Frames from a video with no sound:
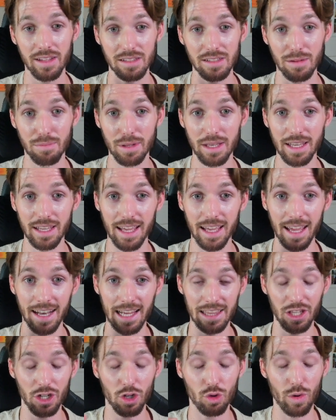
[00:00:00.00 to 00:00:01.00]
to be in
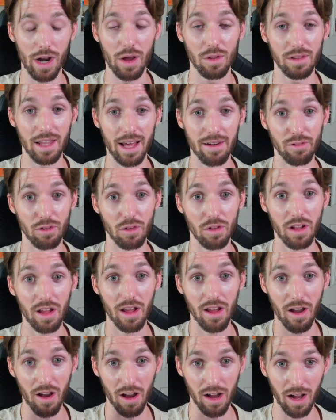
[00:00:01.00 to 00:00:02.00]
at the ground level
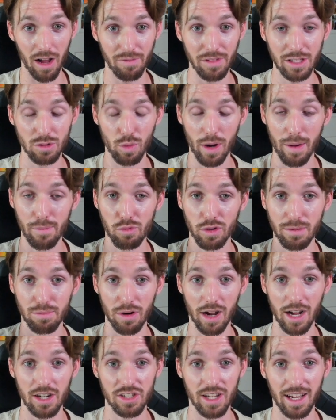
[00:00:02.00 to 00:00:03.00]
of these Web3
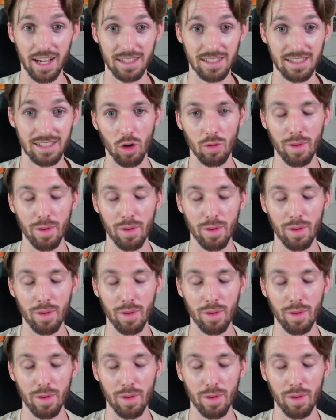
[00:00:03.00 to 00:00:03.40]
projects.